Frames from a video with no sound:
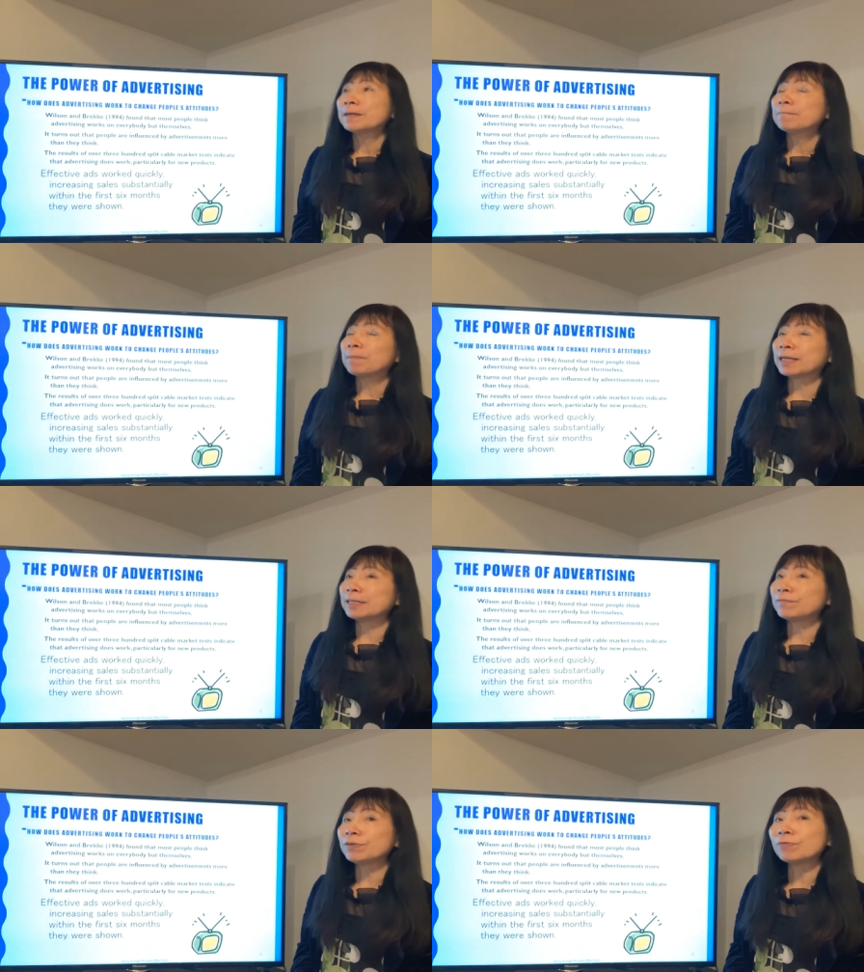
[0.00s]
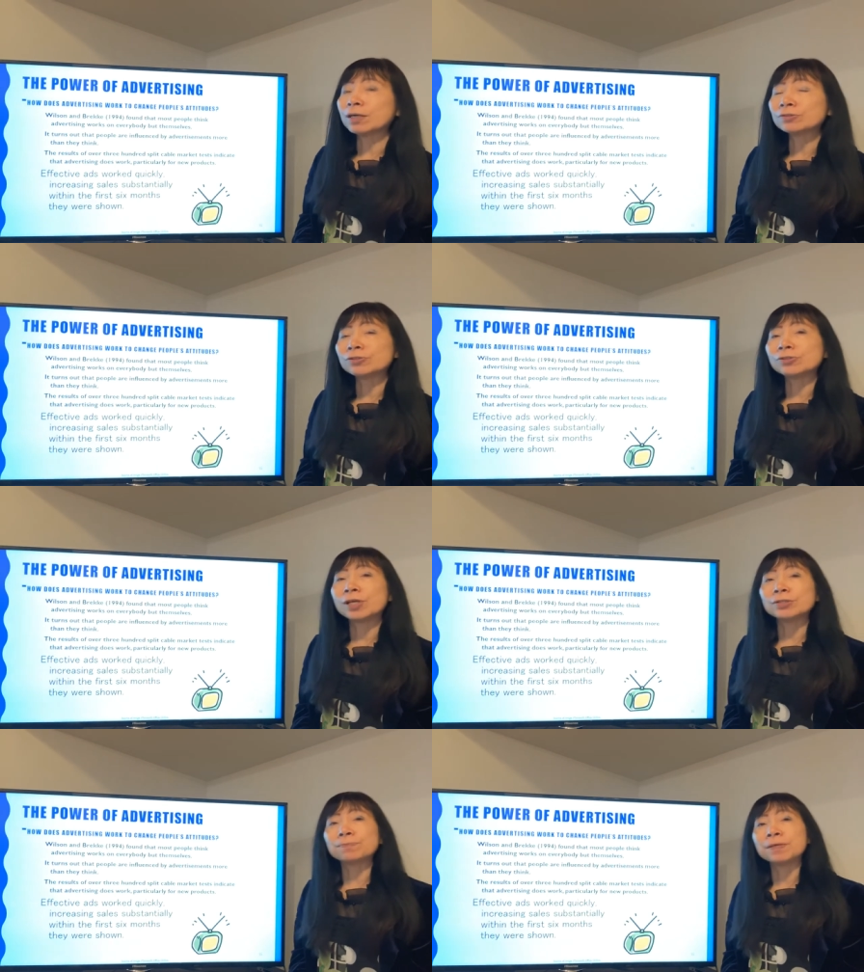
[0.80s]
But if you want to
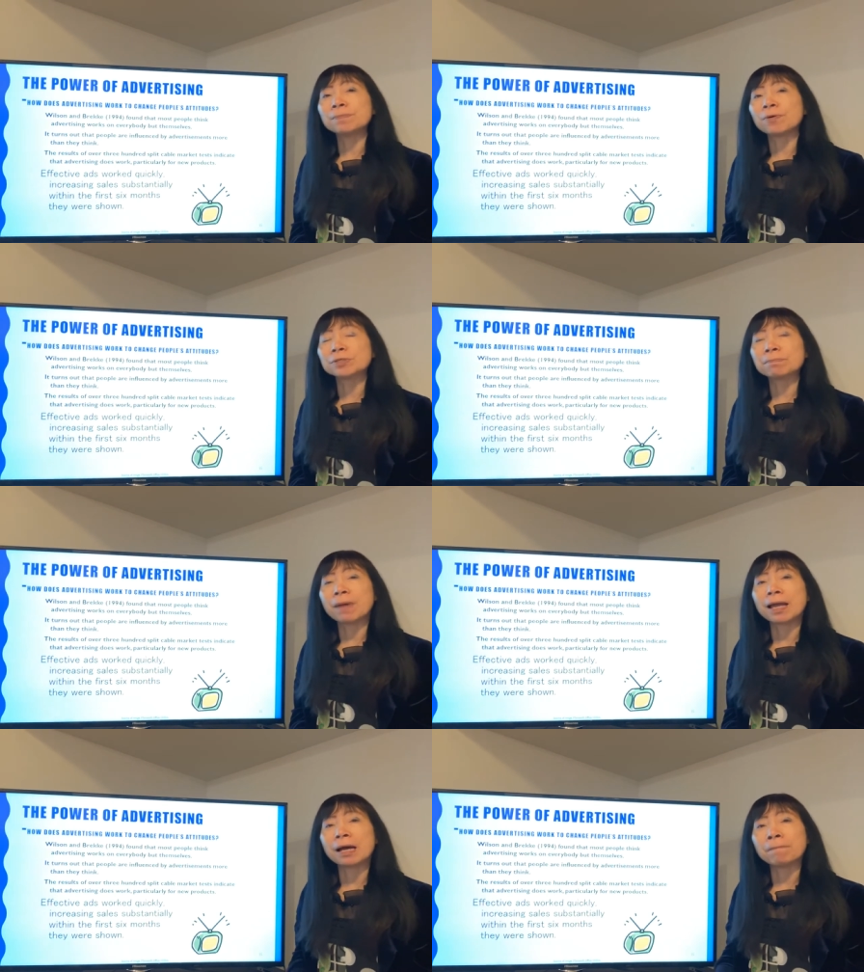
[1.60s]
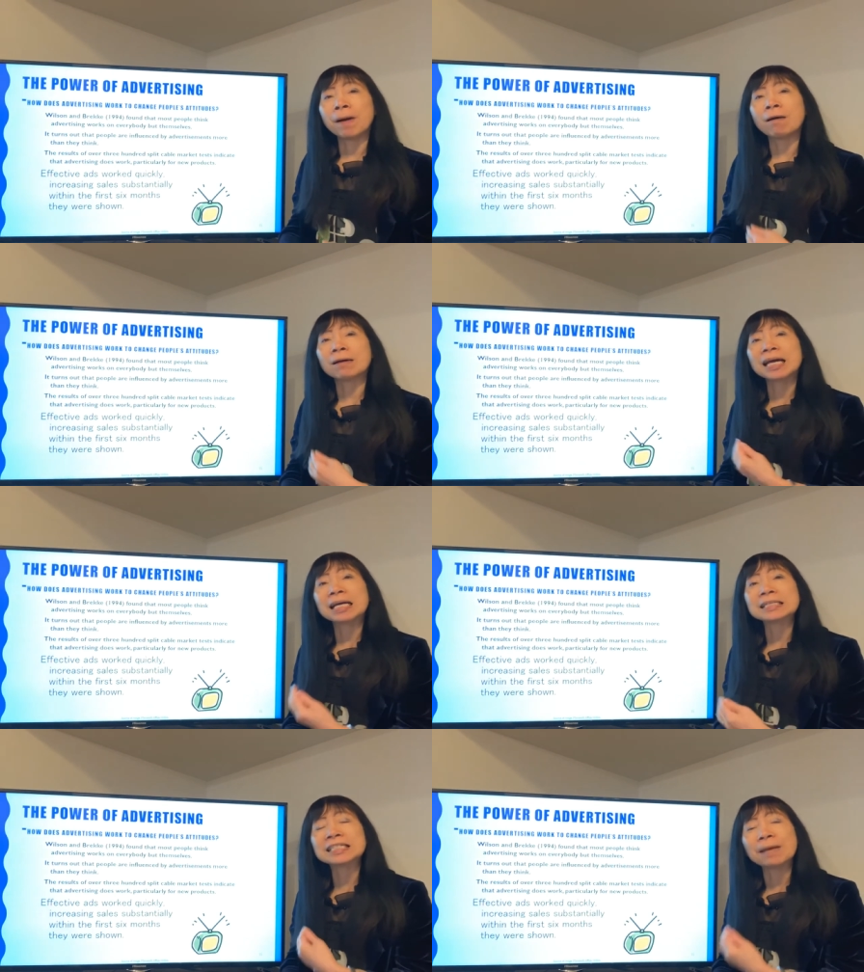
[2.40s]
change people's mind about
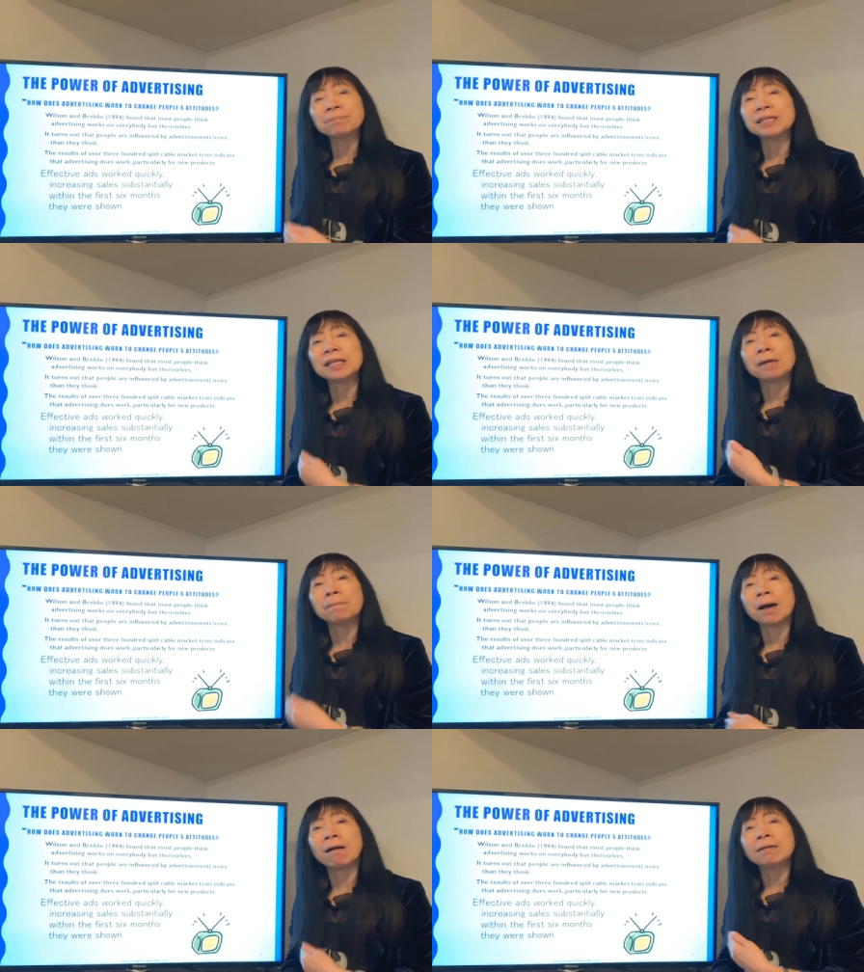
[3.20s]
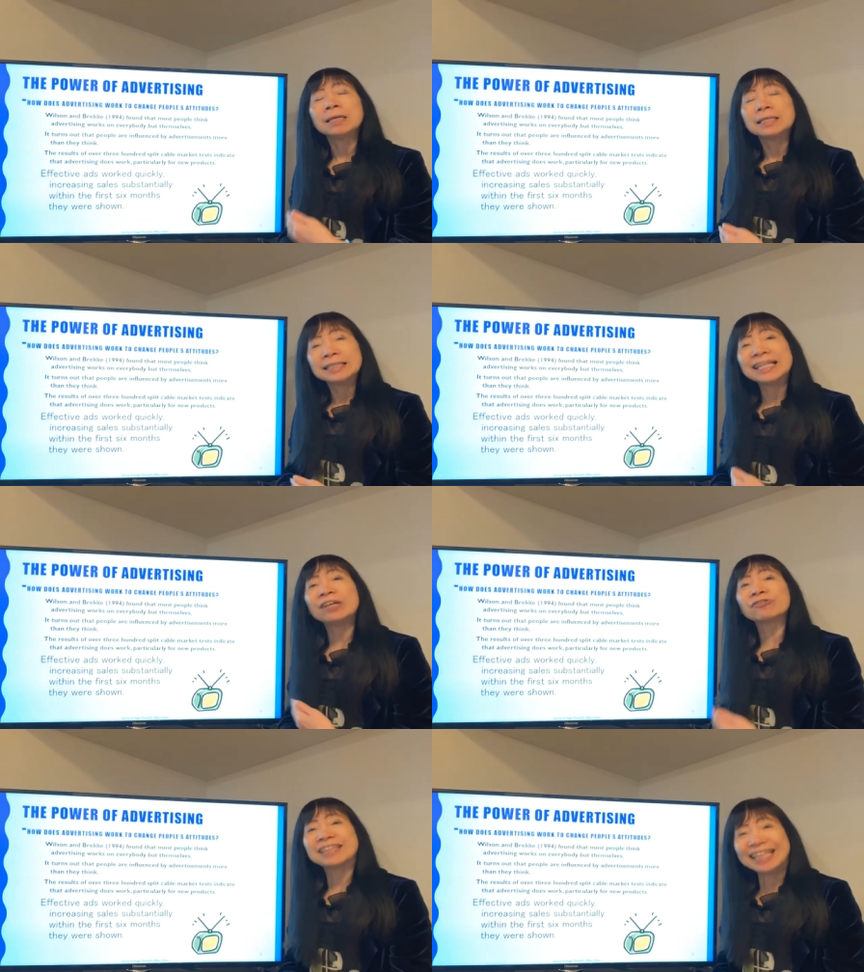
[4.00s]
something about their
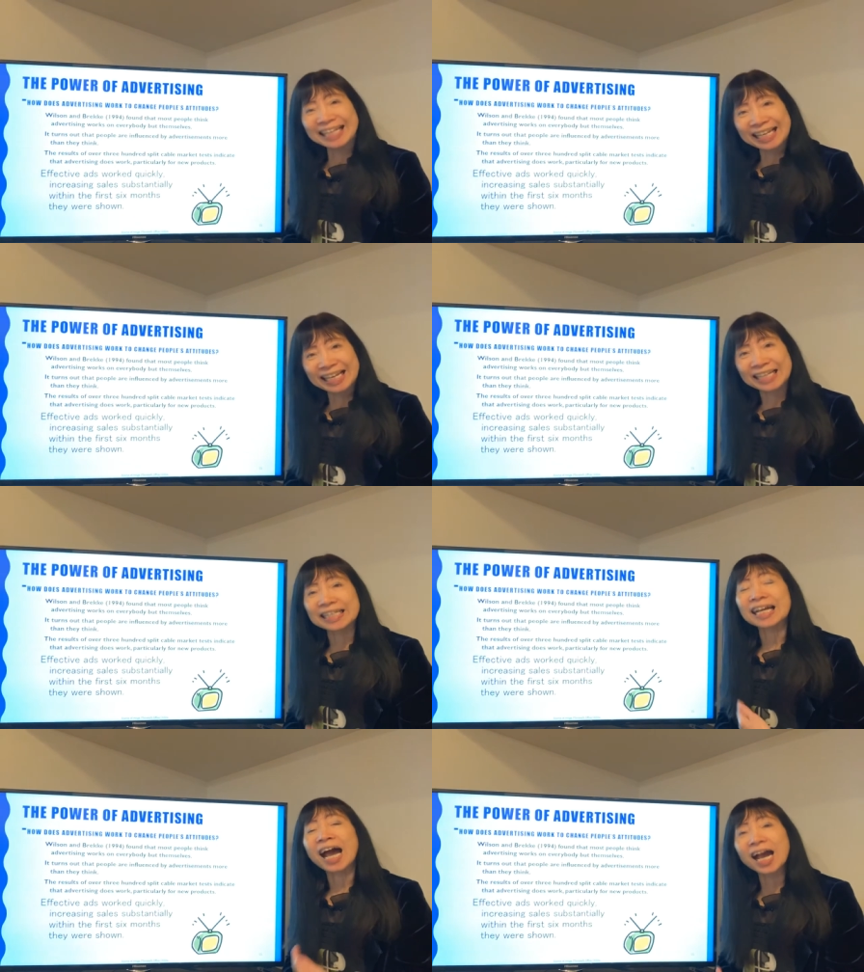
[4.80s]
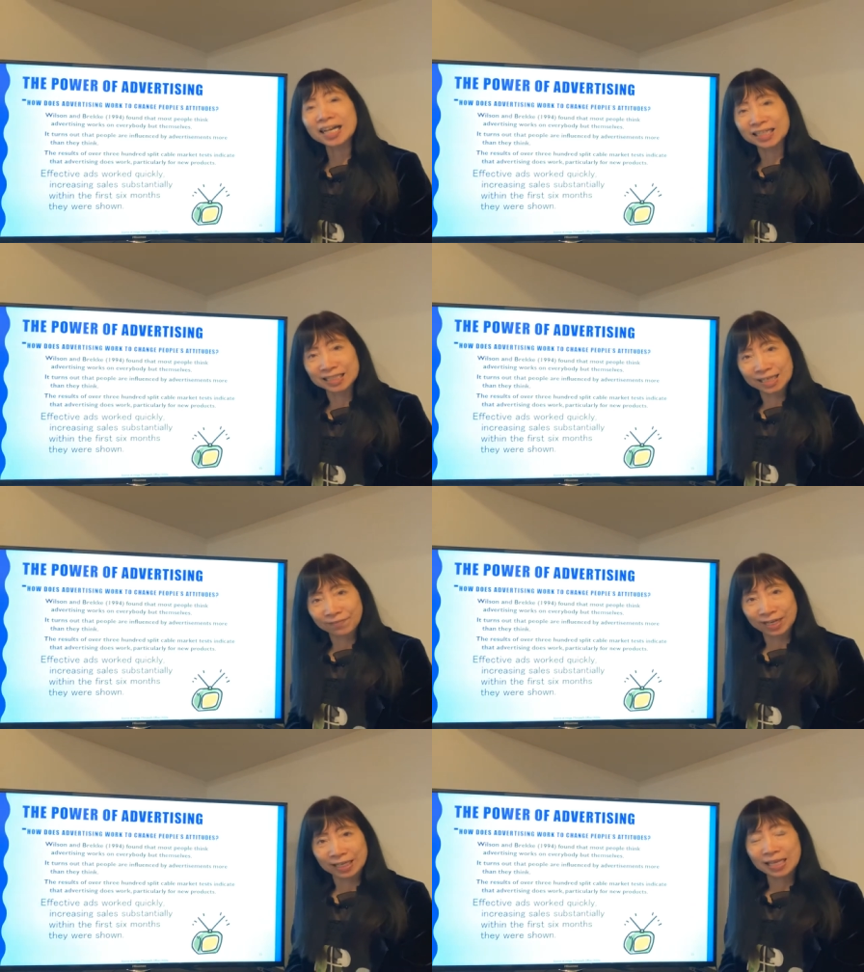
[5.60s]
thinking
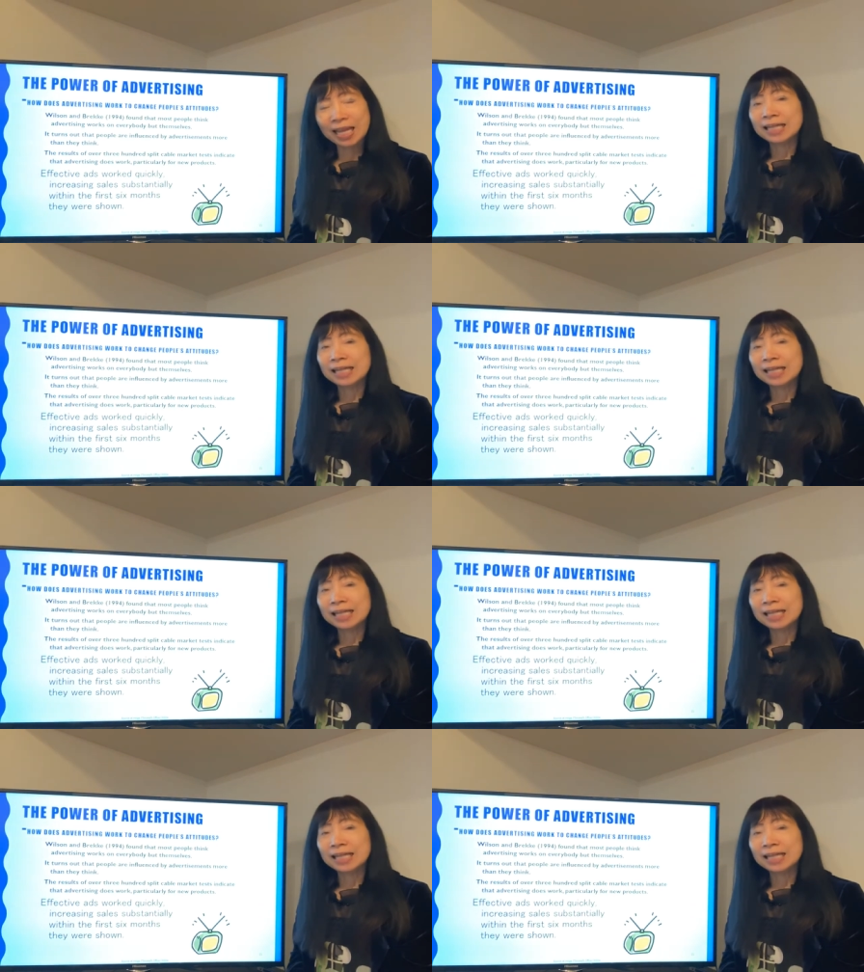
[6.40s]
cognitively,